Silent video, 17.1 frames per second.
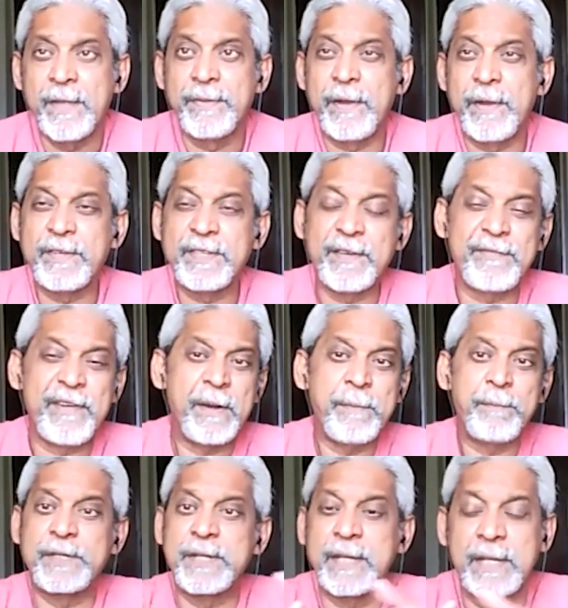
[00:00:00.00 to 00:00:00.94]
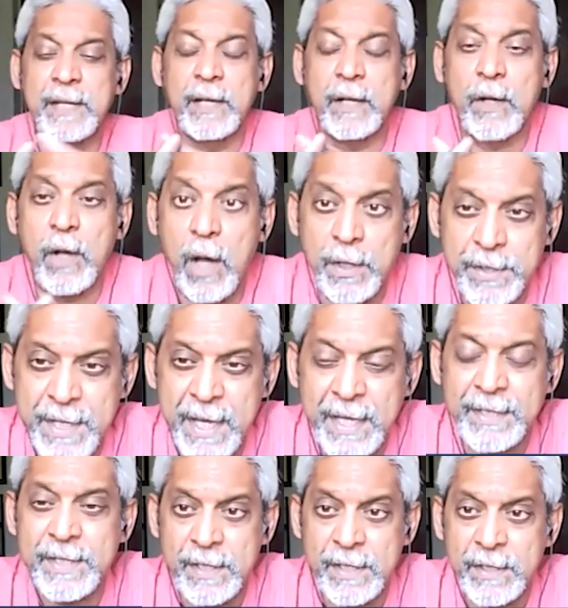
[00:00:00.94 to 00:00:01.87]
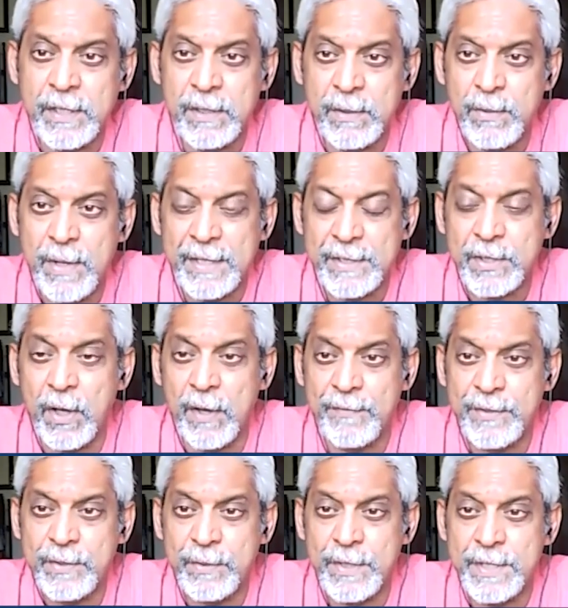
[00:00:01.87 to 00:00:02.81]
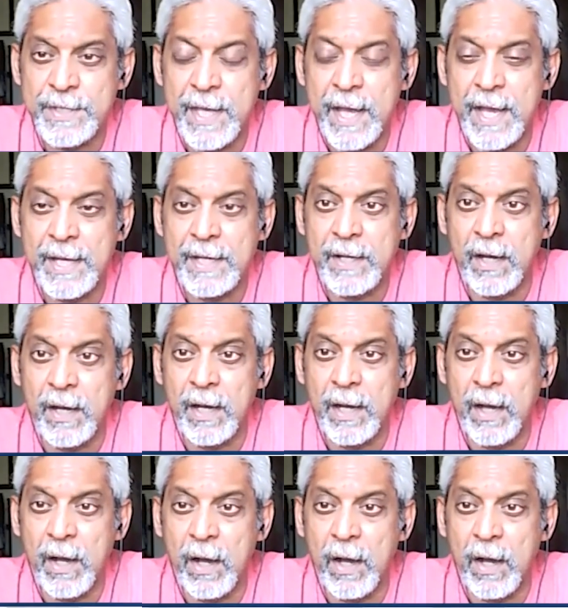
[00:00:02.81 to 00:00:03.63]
there is a very particular context in the US of suicide uh,